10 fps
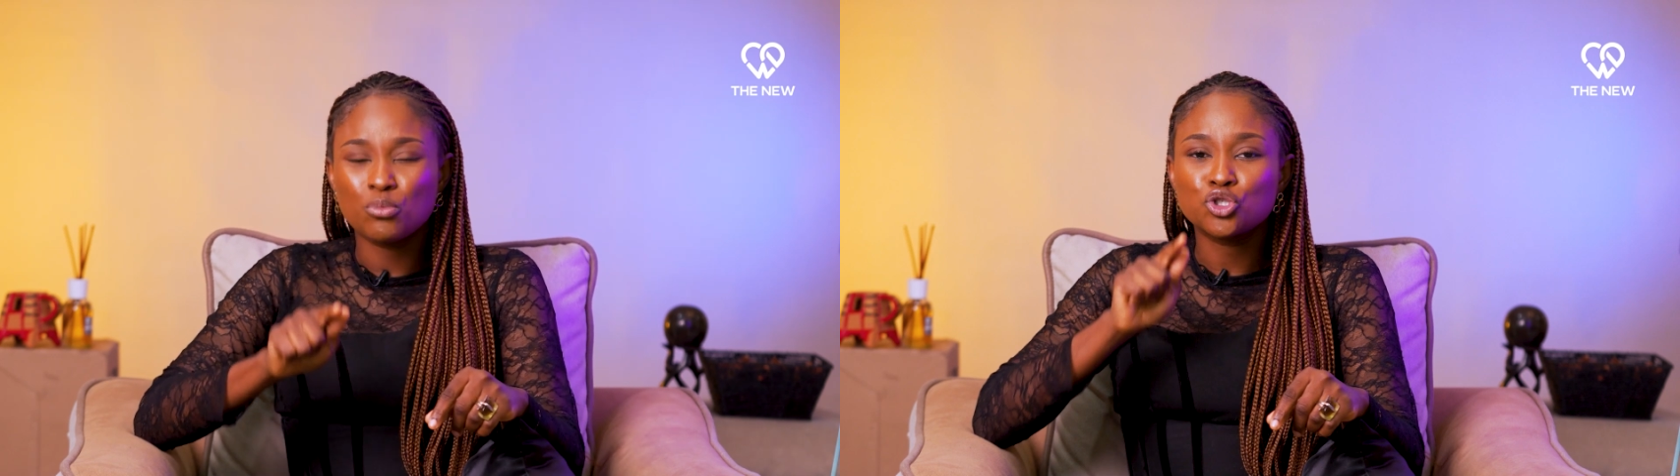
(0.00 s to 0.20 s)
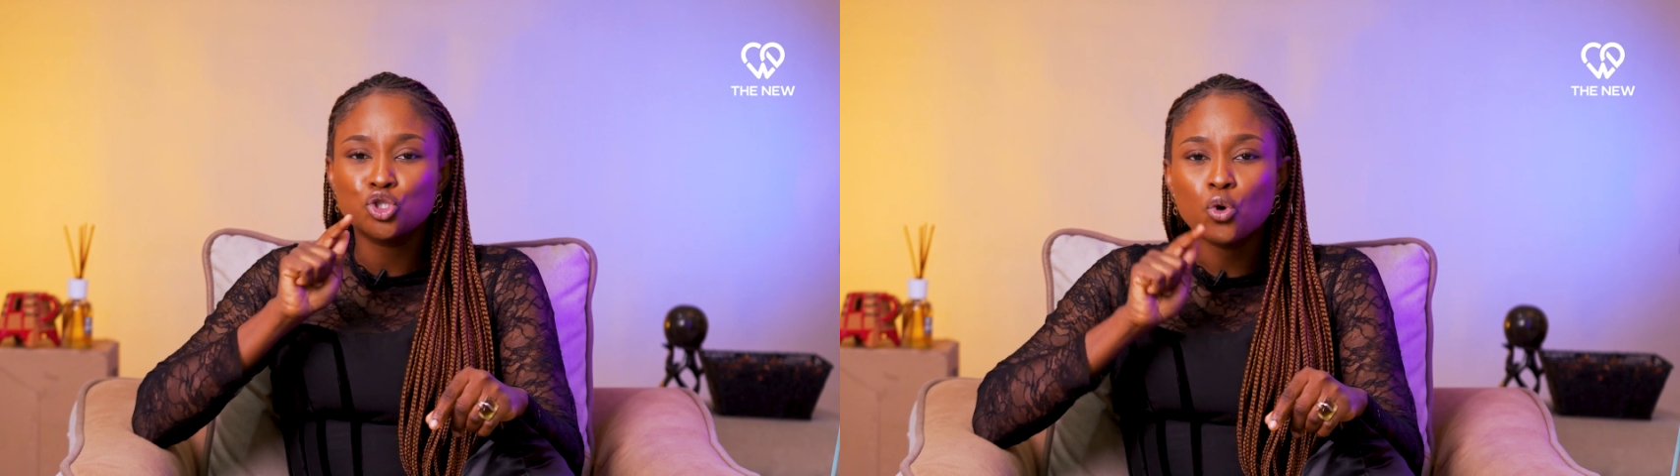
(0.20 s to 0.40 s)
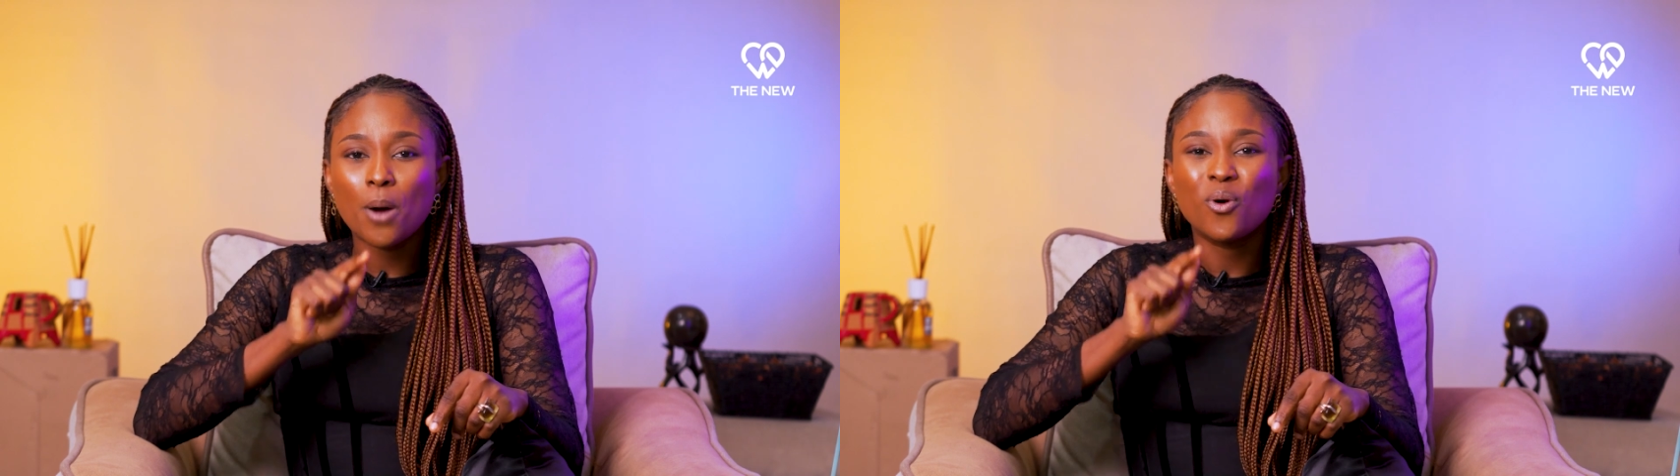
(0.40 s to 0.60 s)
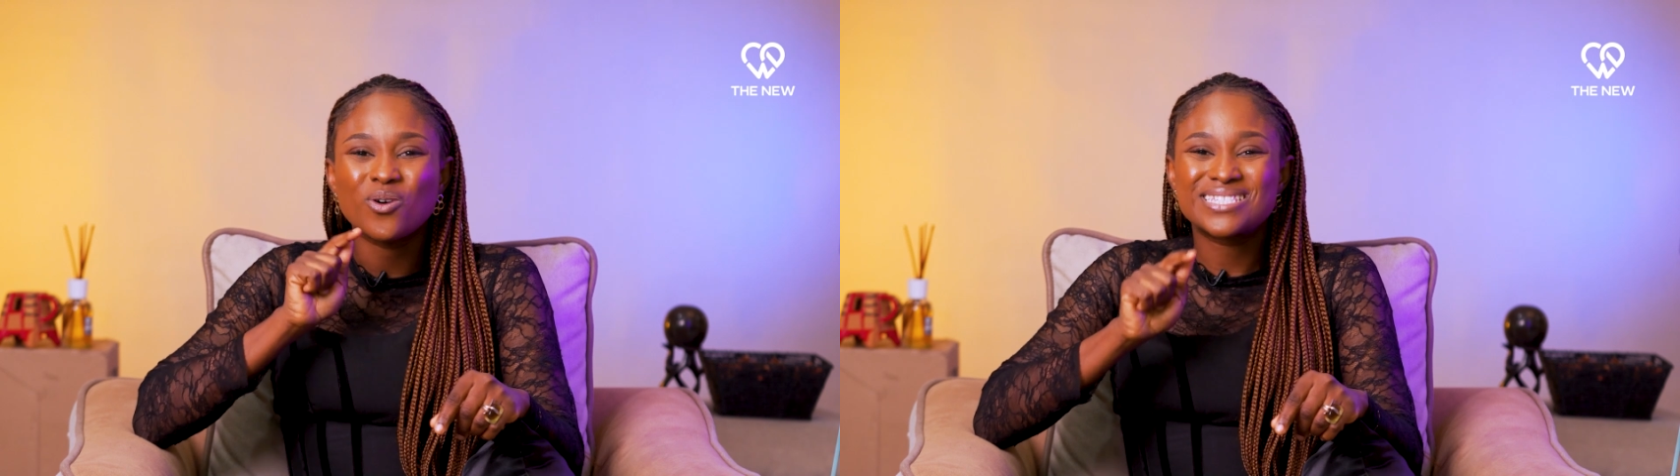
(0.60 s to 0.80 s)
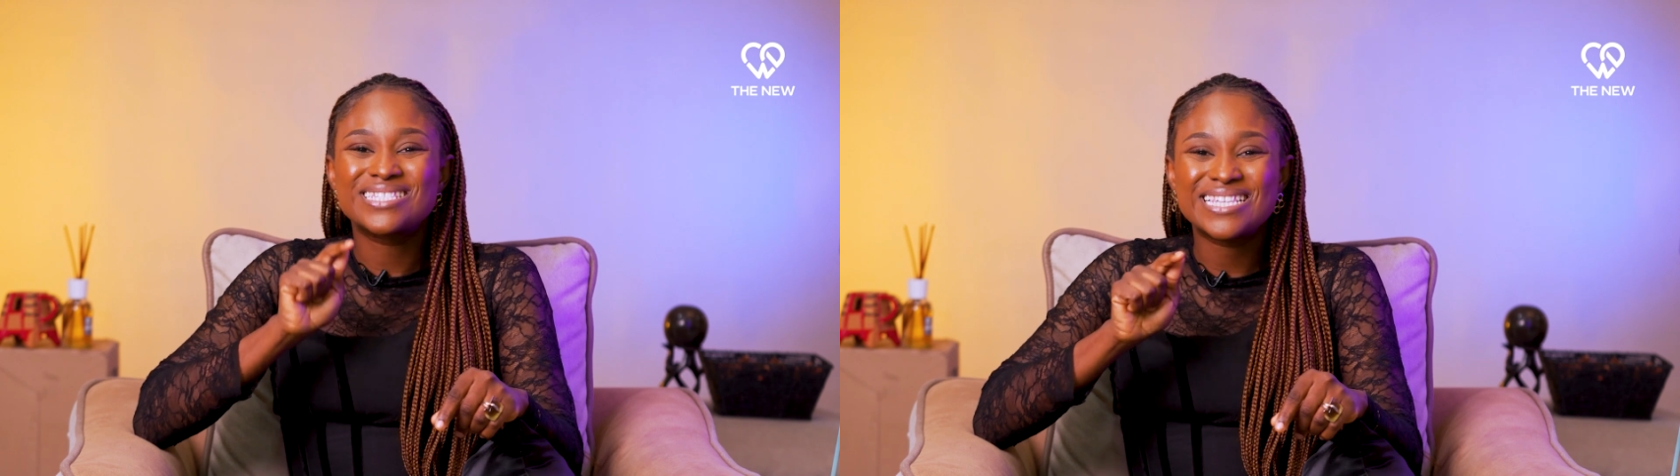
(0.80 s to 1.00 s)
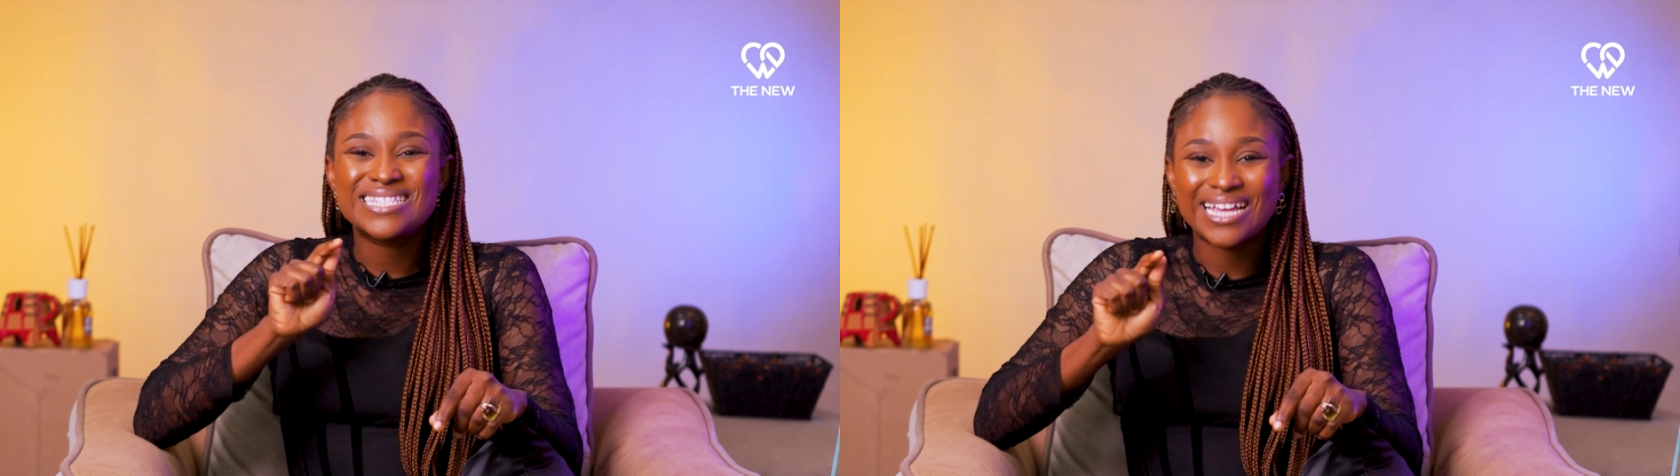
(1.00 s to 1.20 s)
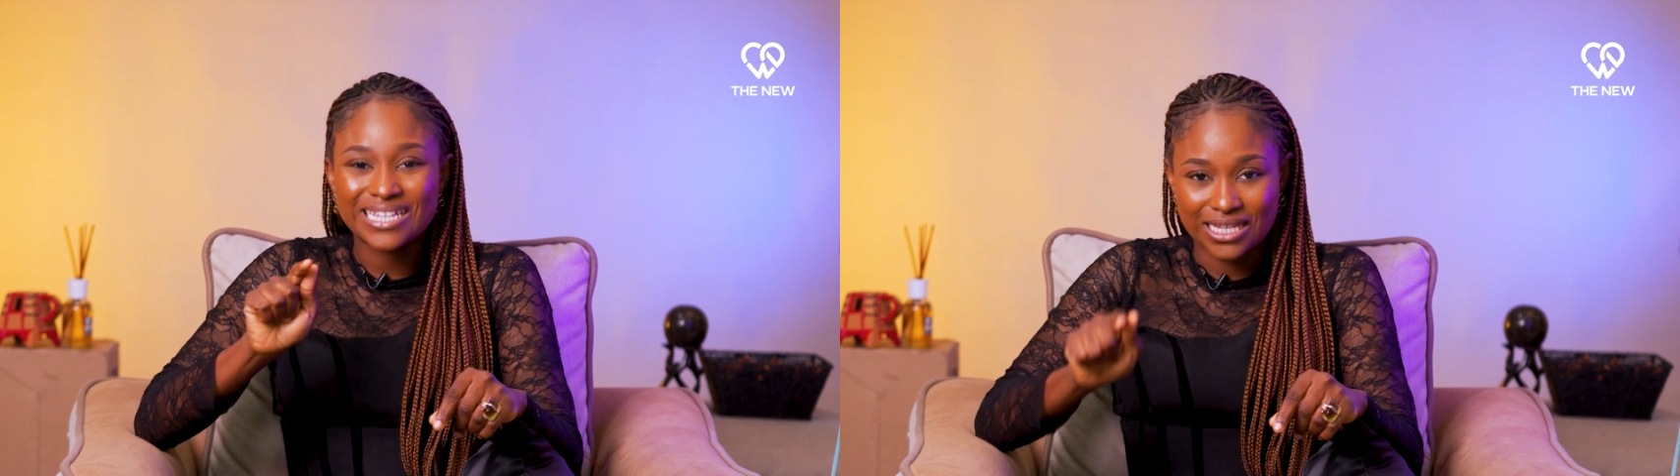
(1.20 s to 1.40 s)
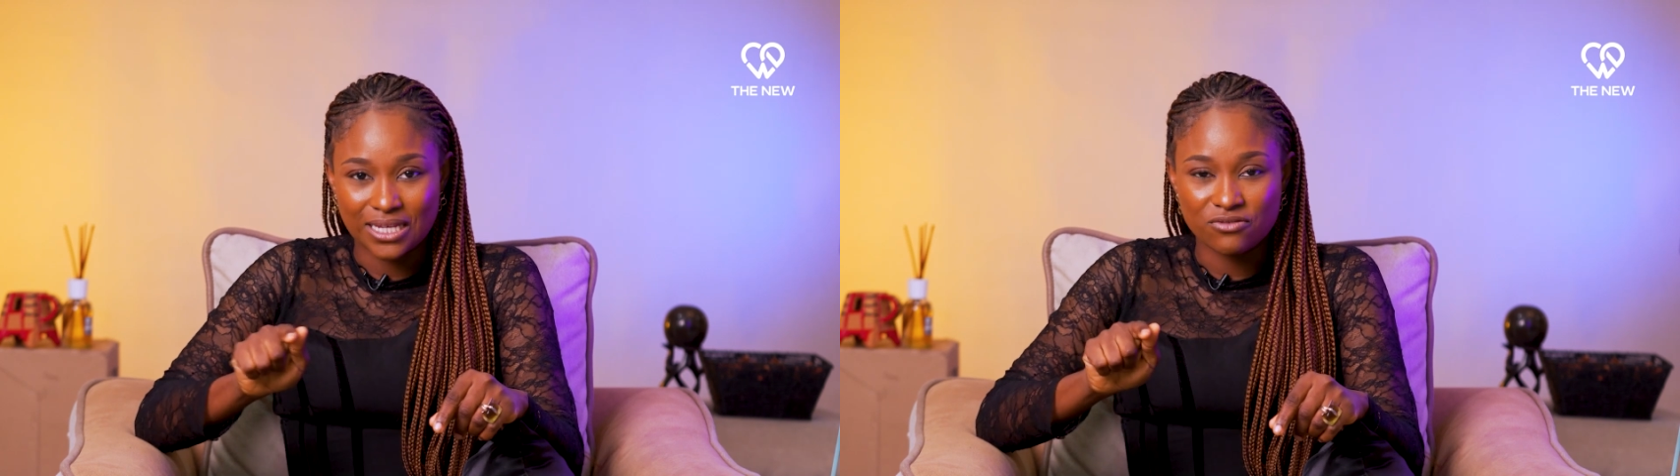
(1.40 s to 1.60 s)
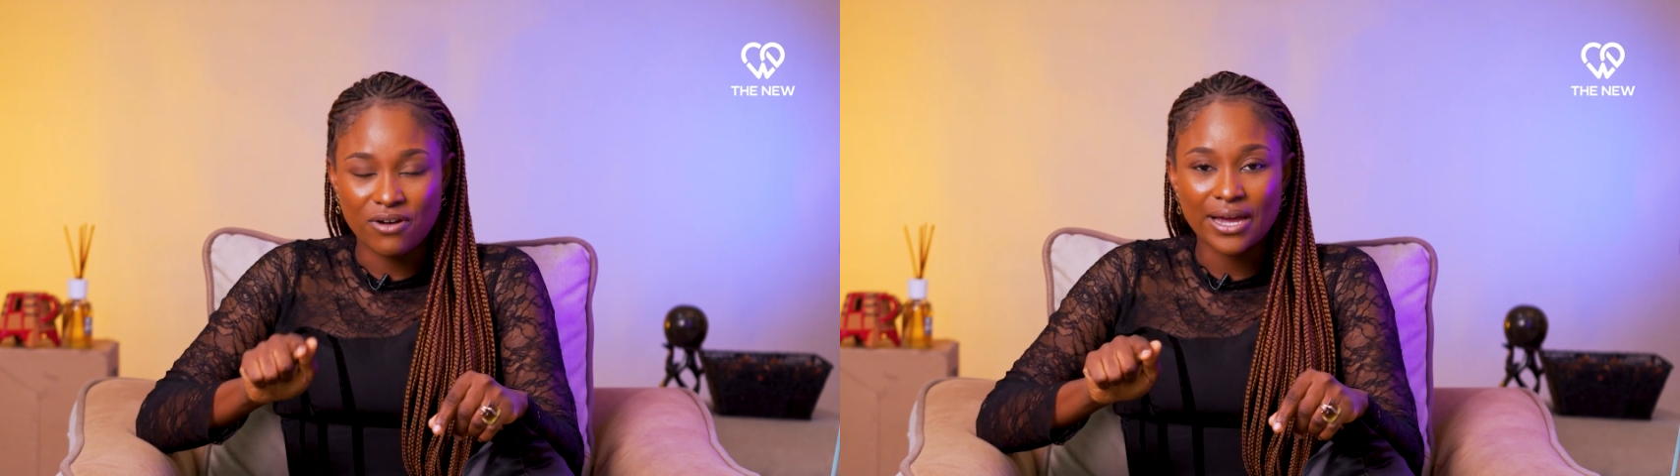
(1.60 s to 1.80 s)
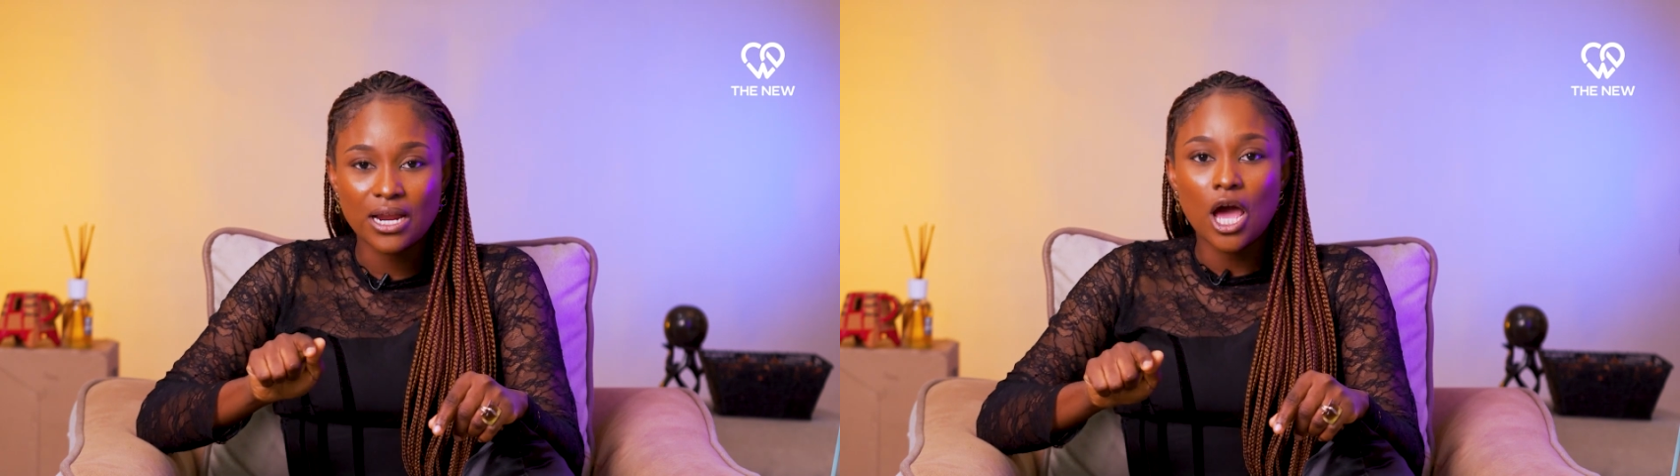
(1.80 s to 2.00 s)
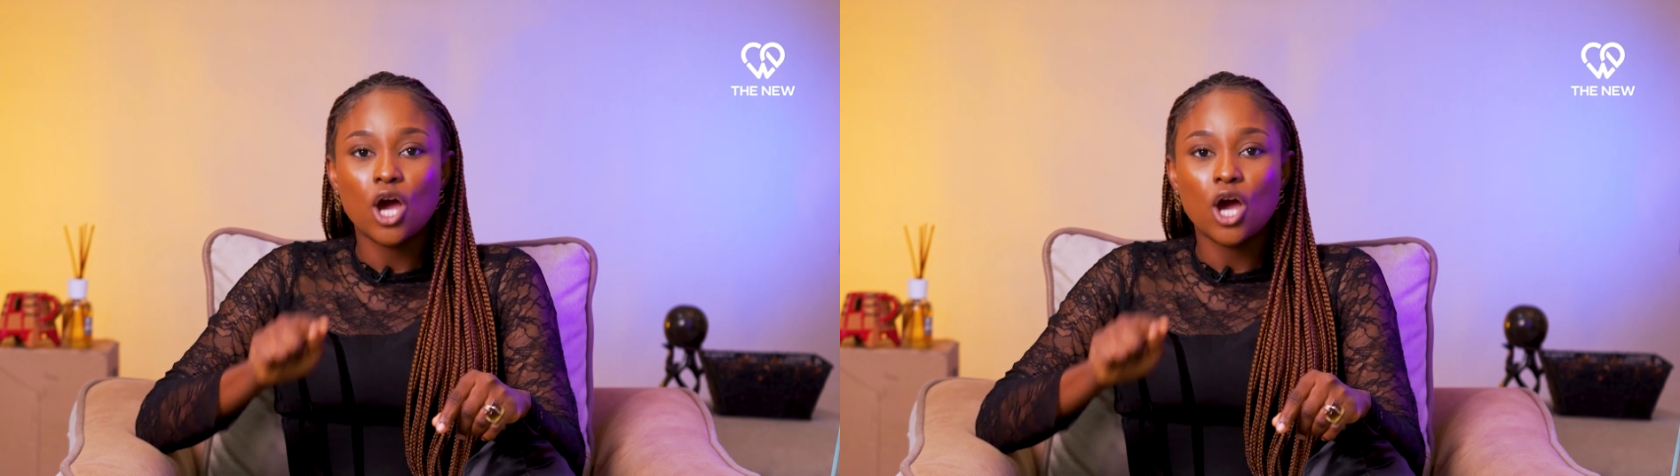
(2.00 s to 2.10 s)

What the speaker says: You must show up consistently, right?